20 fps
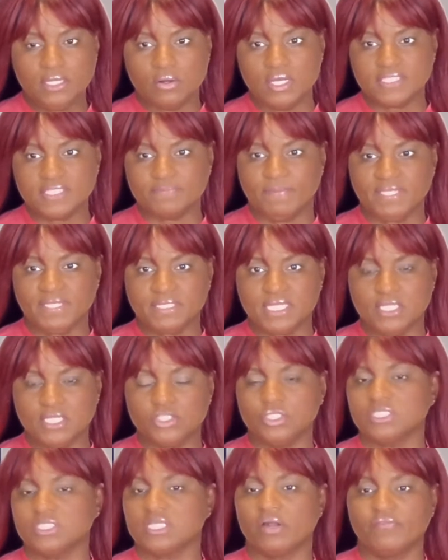
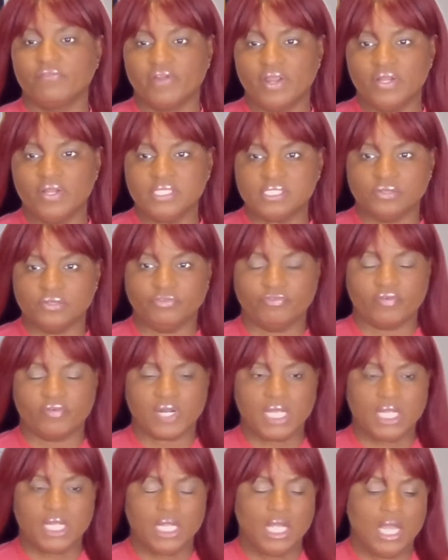expectations are very
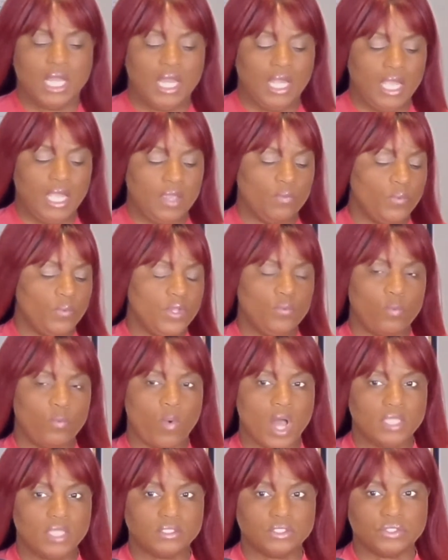different, and we
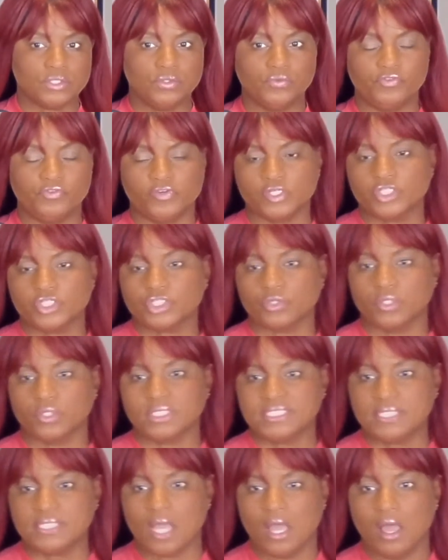want to for
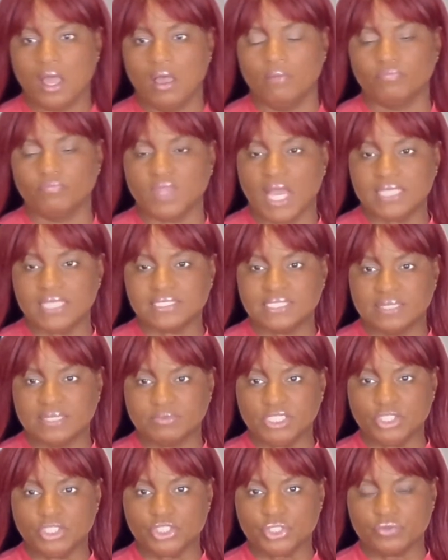sure accept
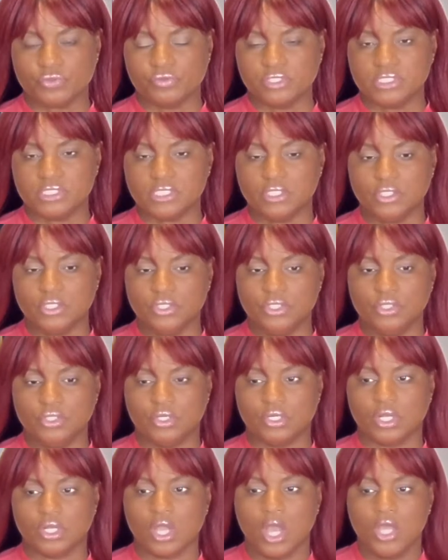insurance in New
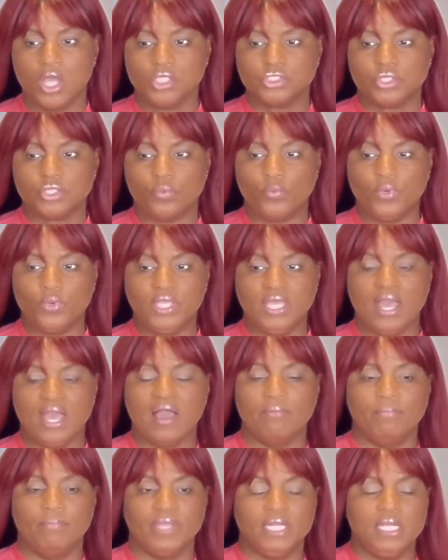York. So we
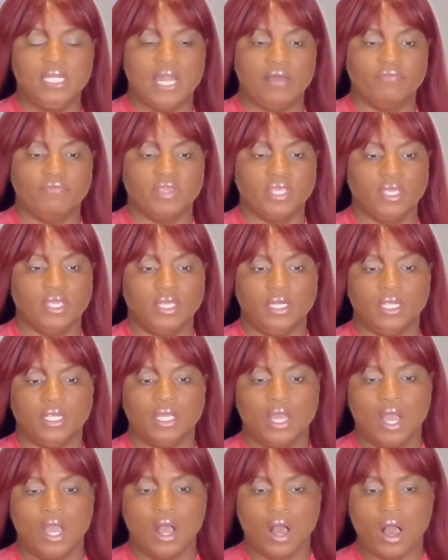have been navigating
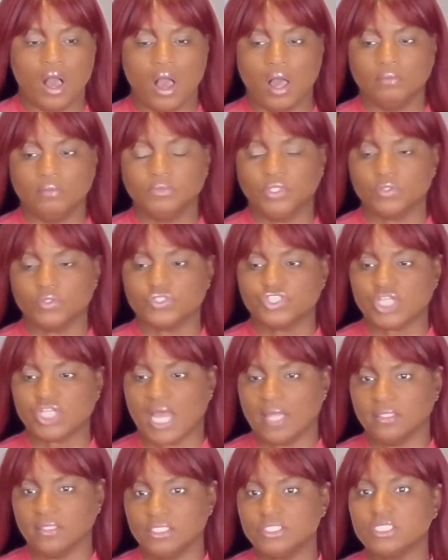those
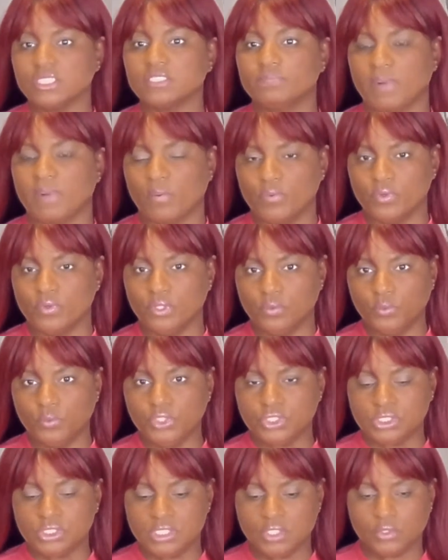challenges, but we
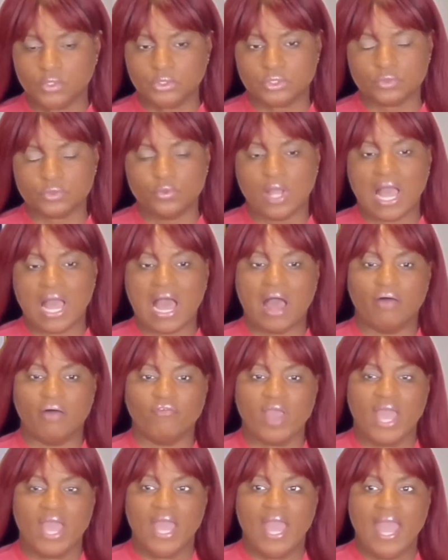still do have
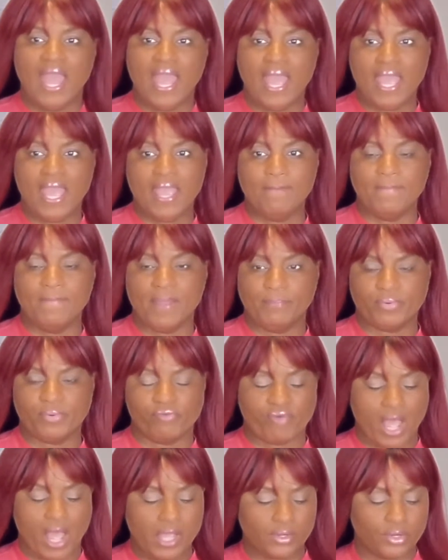a med
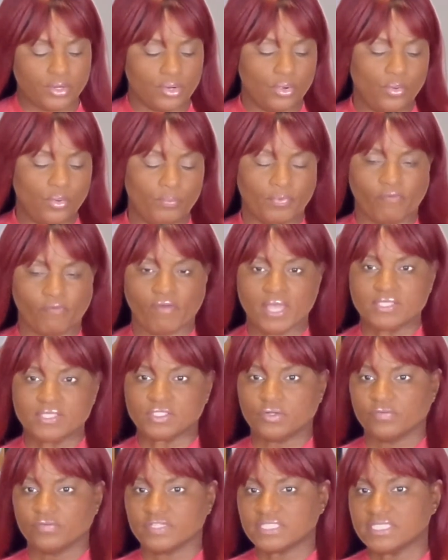provider who provides
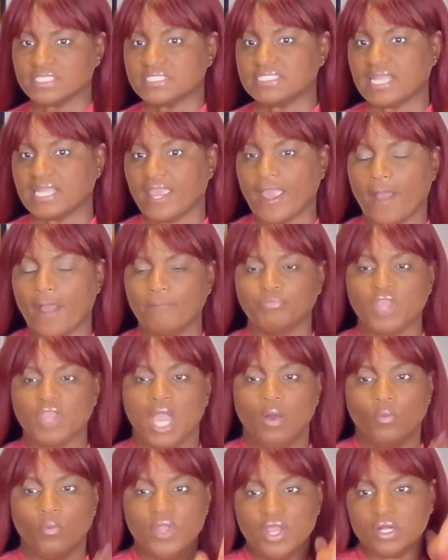services there.
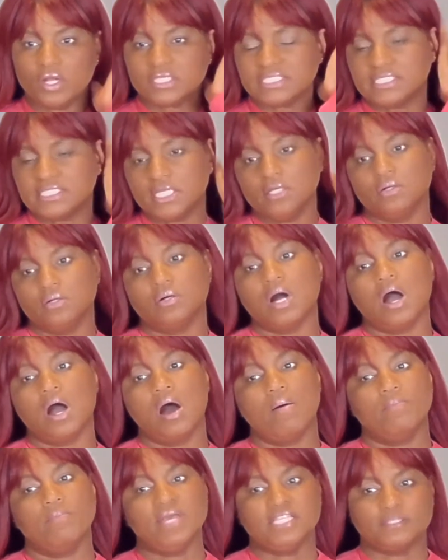We are still
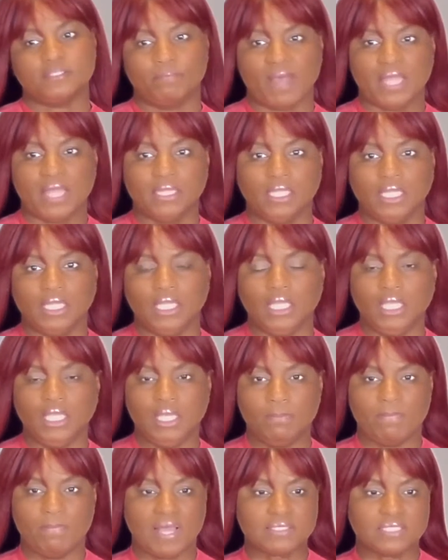expanding
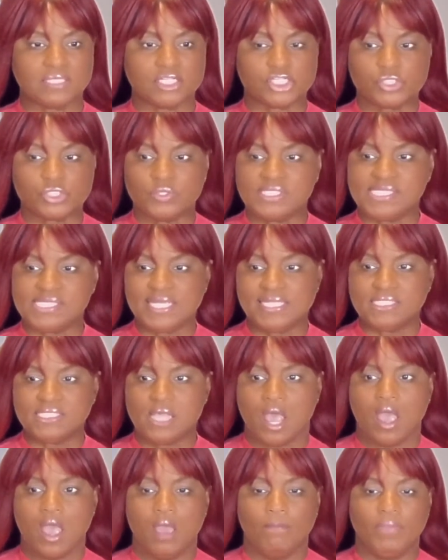in Massachusetts
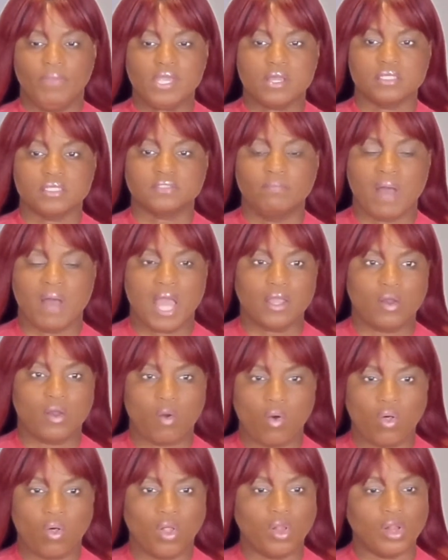because my
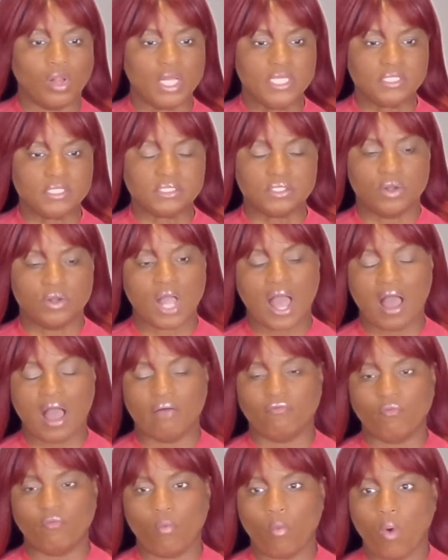goal is to
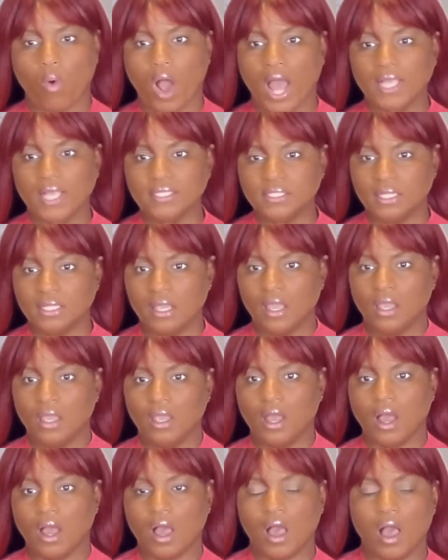have one
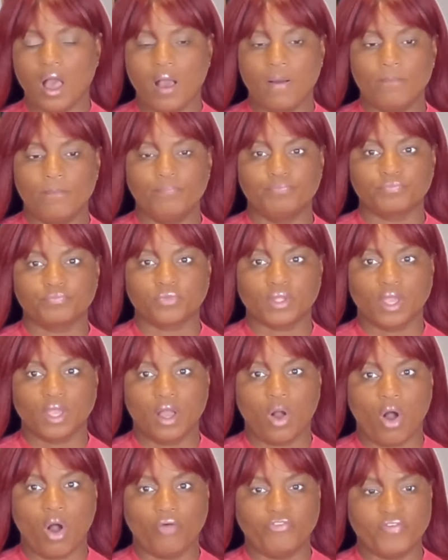
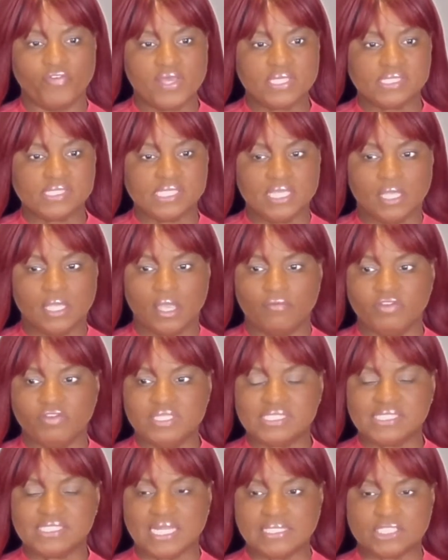office in every
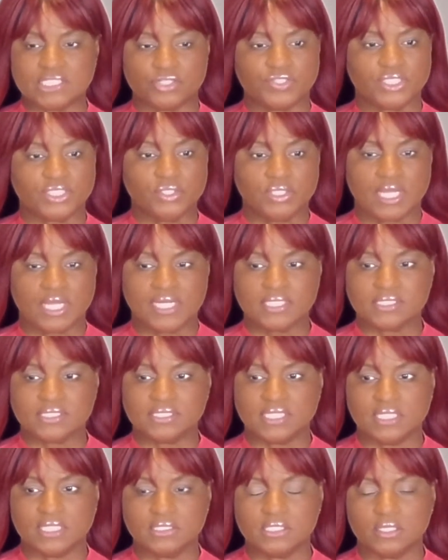state of the United
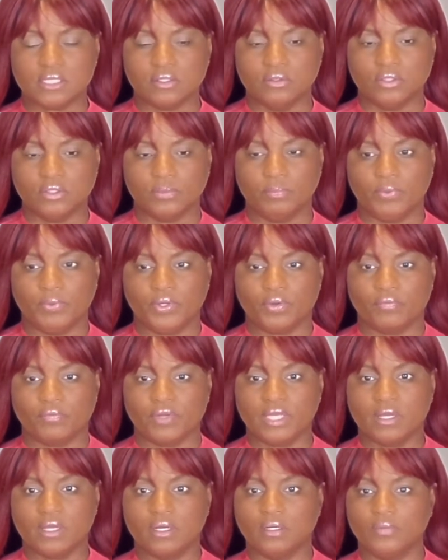States, including Puerto
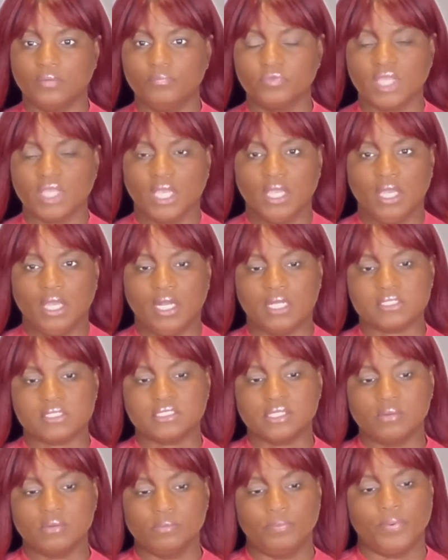Rico. And at
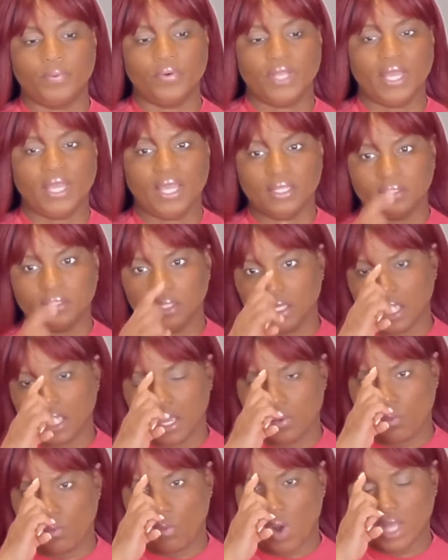some point, I think I
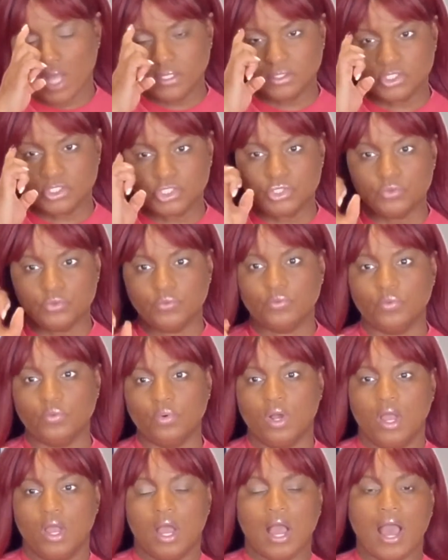want to
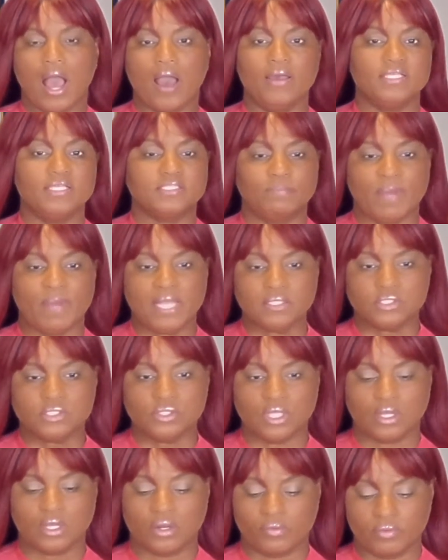expand to
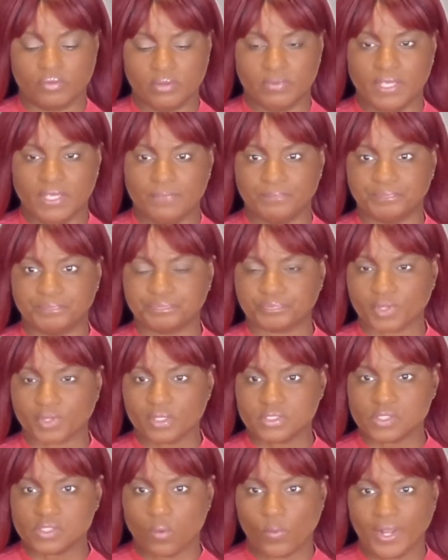the Caribbean
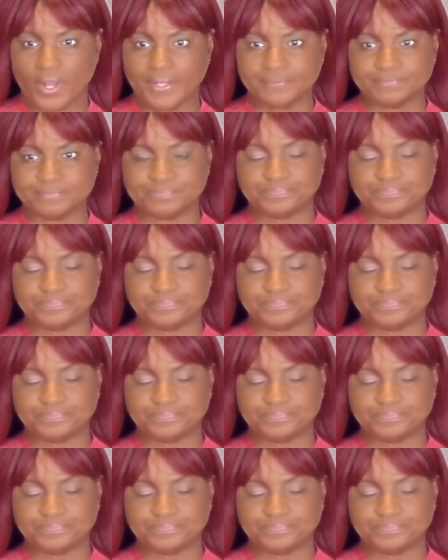somewhere,